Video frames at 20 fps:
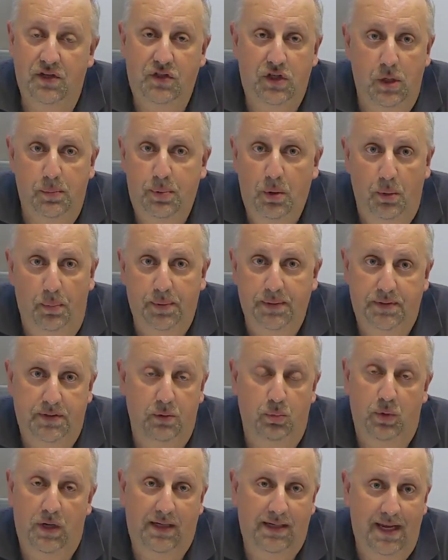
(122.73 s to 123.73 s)
us new pupils
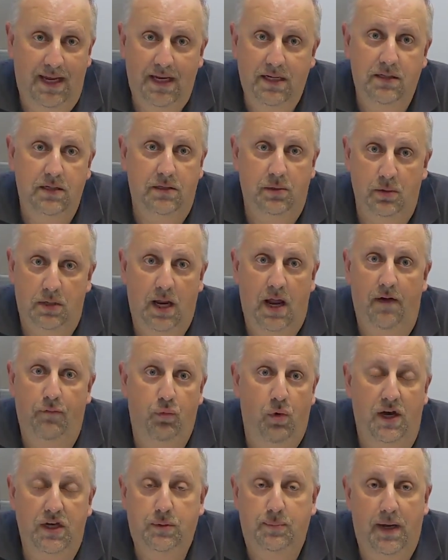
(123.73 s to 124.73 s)
that we need, so we don't
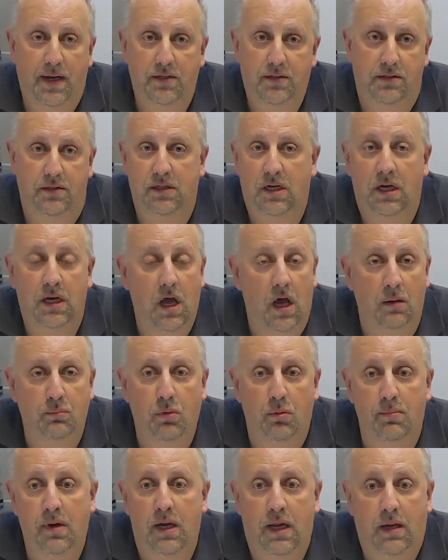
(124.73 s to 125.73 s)
have white spaces and earn
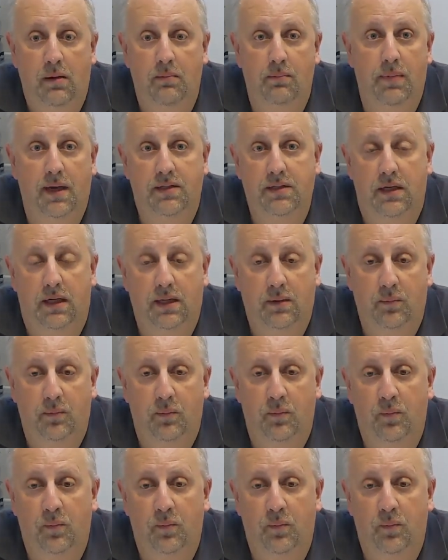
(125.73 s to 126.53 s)
more money, basically.